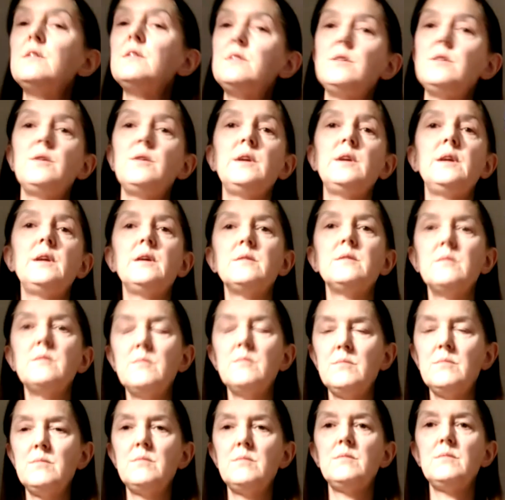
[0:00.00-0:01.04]
doing a
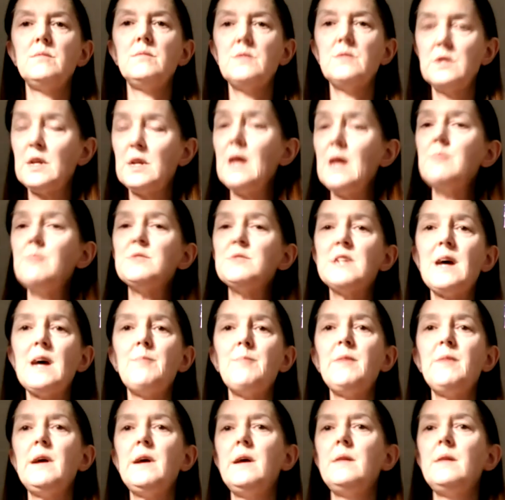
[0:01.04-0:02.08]
keep
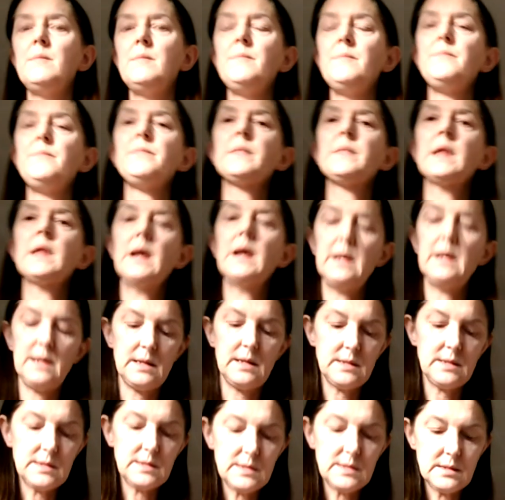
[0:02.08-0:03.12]
tapping, and
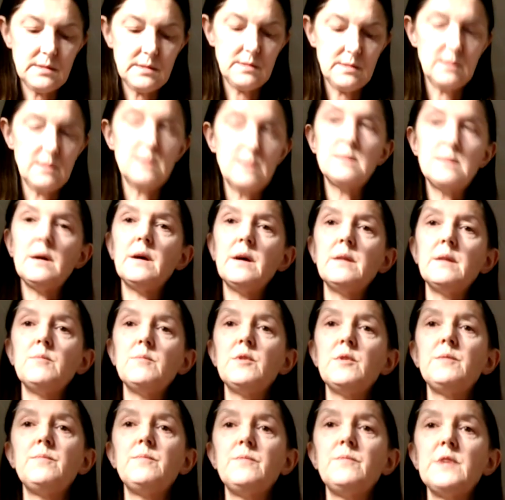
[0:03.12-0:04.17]
then starting
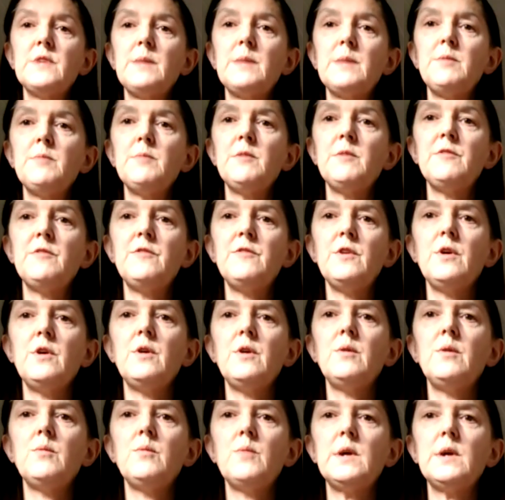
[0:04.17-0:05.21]
with tapping my foot
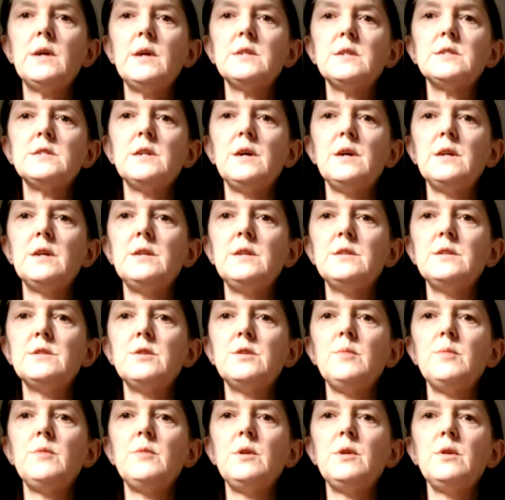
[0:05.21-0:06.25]
when I started and
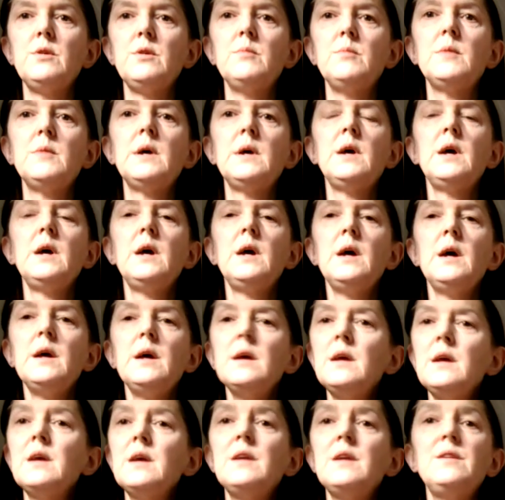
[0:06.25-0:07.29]
stopped the loop.
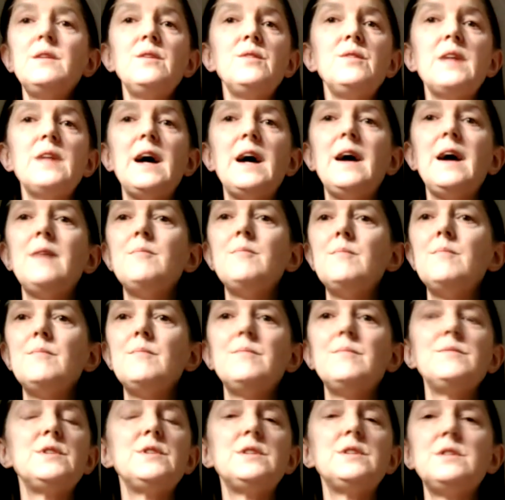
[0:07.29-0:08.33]
You can do that.
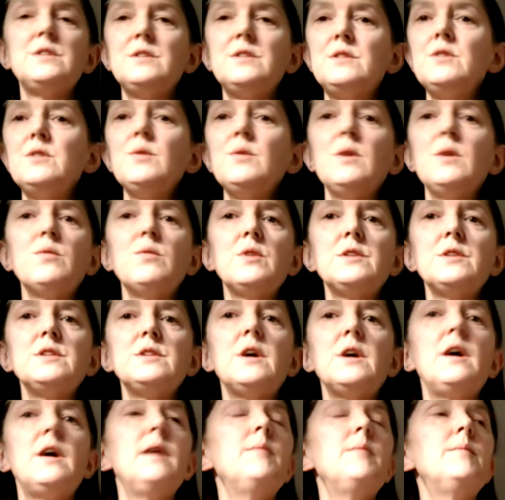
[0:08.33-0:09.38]
Just do it all the
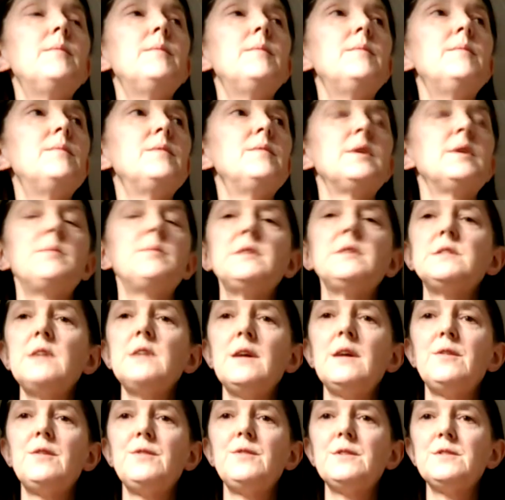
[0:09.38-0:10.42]
time. If you're
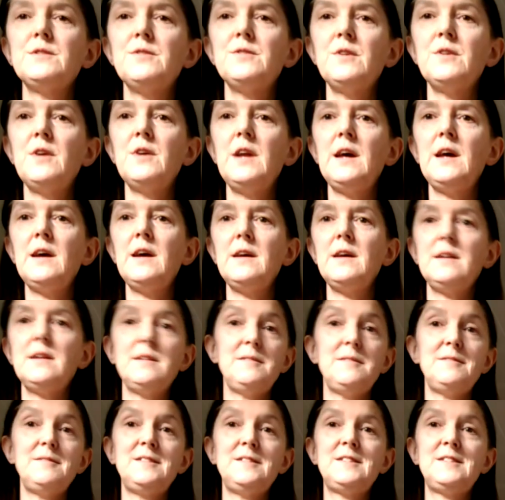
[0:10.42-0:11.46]
sitting on the toilet,
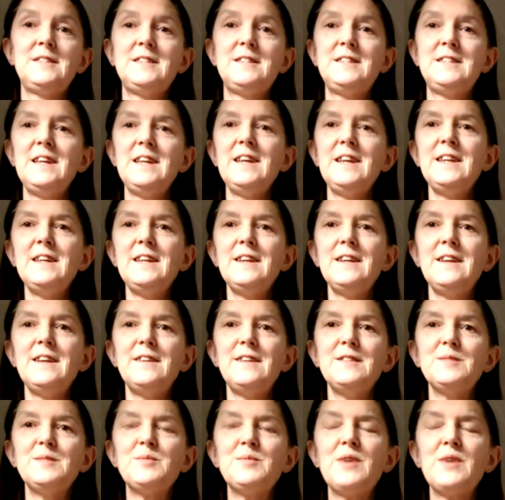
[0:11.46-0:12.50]
sitting in your
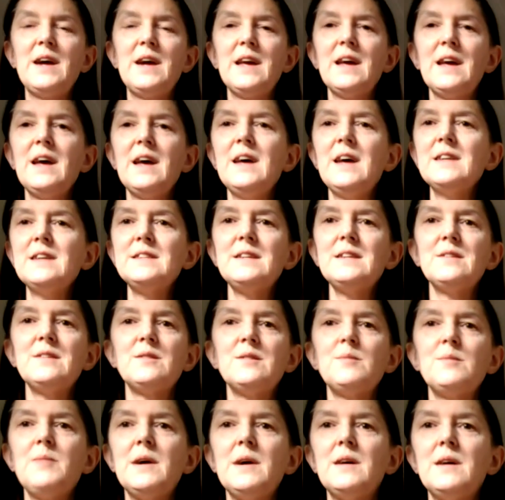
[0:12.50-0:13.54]
lunch break, sitting on
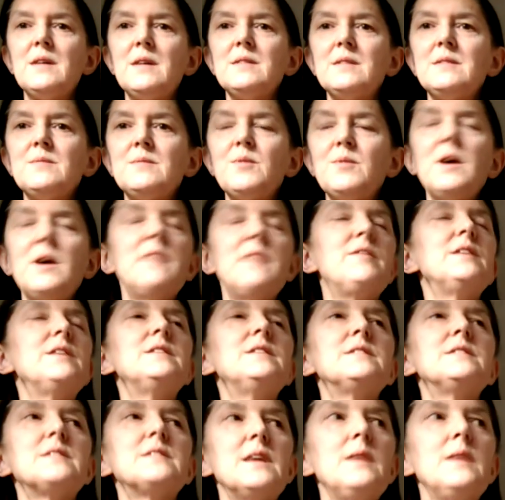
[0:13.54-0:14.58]
a bus, whatever,
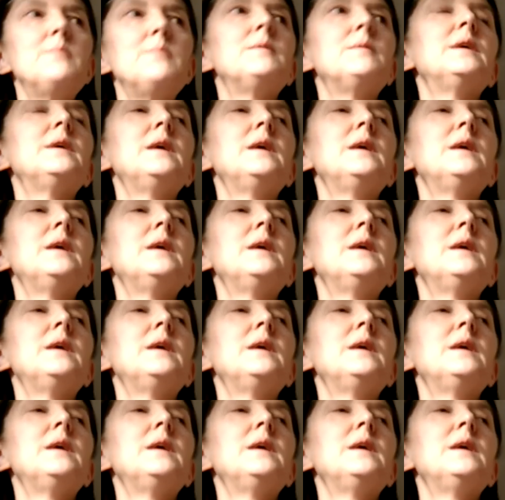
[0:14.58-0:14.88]
just keep